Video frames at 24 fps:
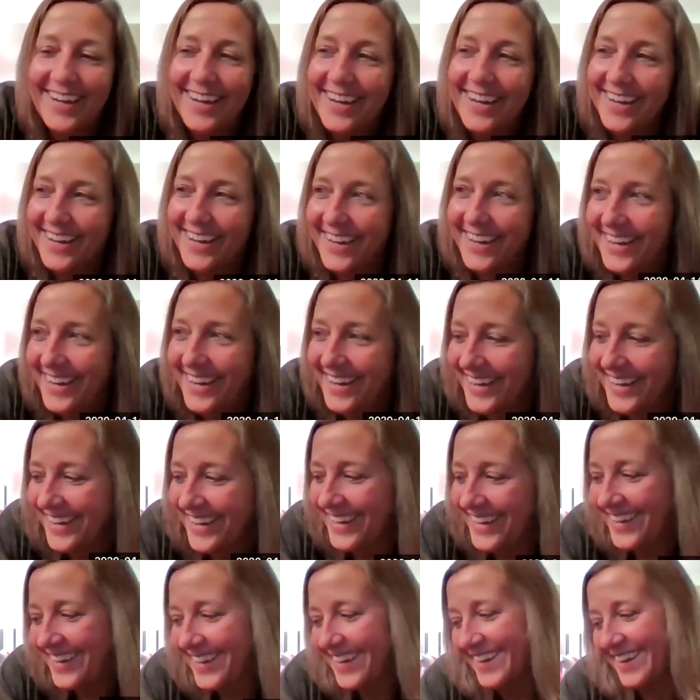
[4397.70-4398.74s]

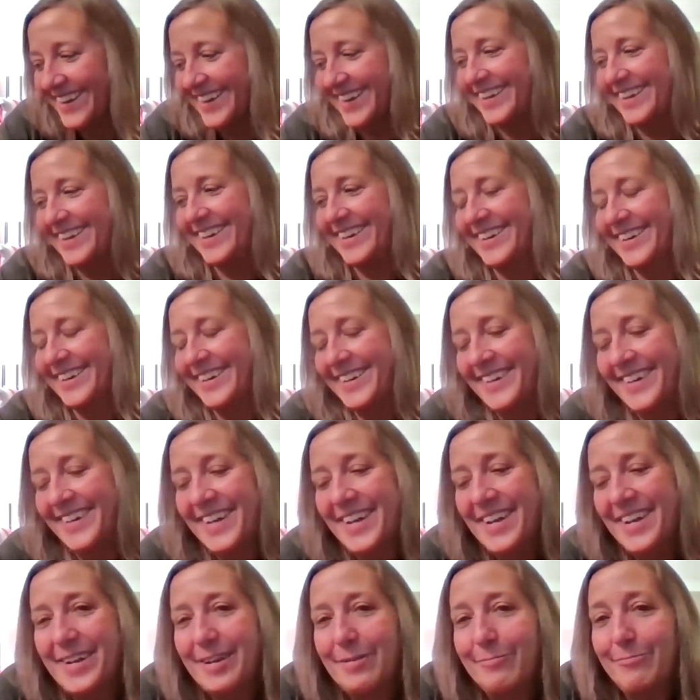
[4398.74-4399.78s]
but
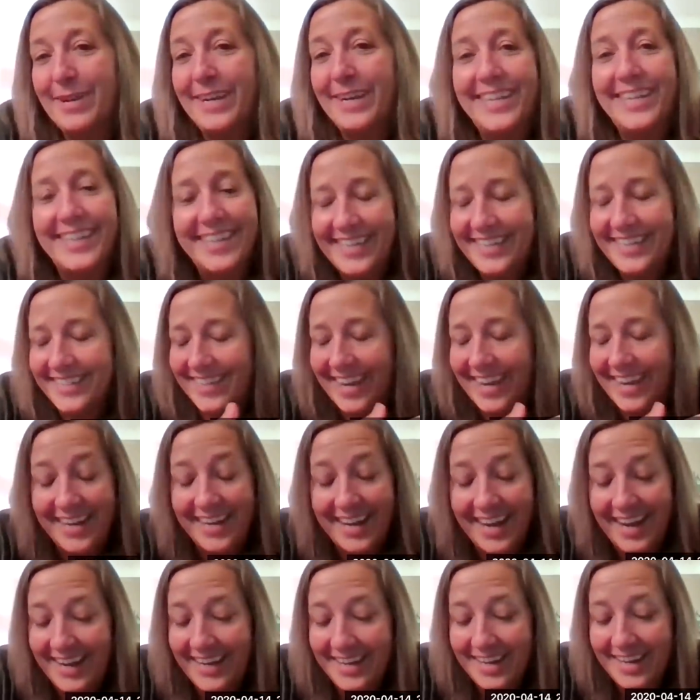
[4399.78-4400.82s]
at least I,
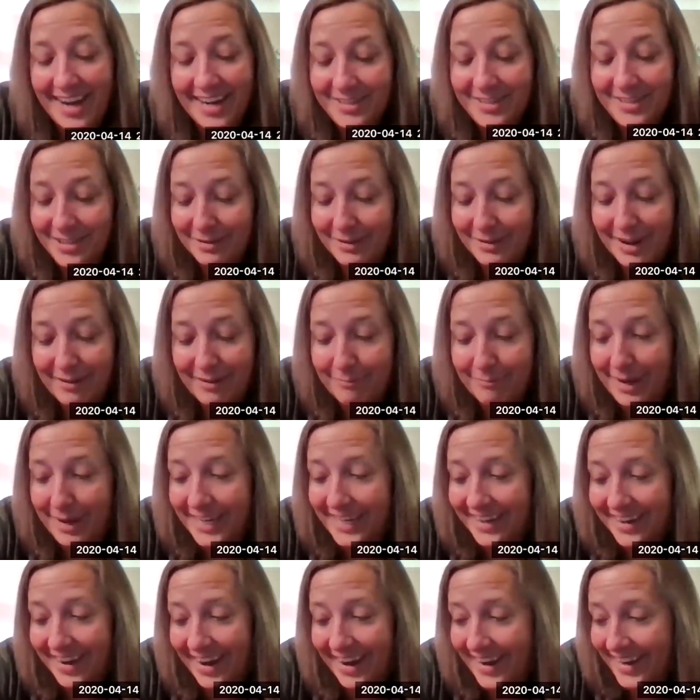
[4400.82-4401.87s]
I, I do have my
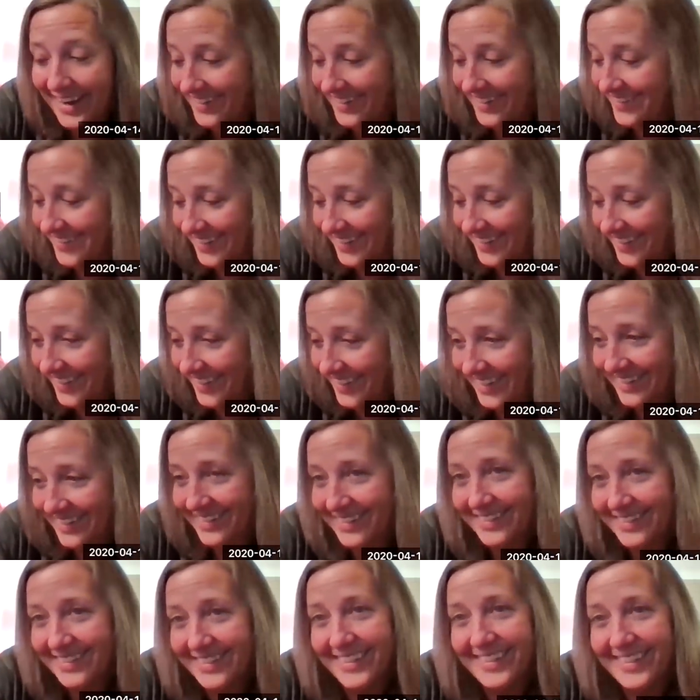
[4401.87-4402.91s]
guides at
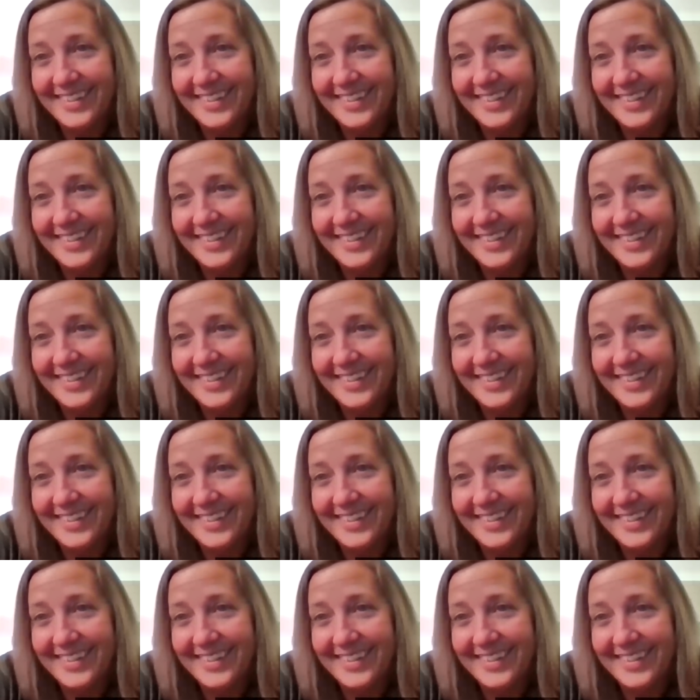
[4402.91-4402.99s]
least.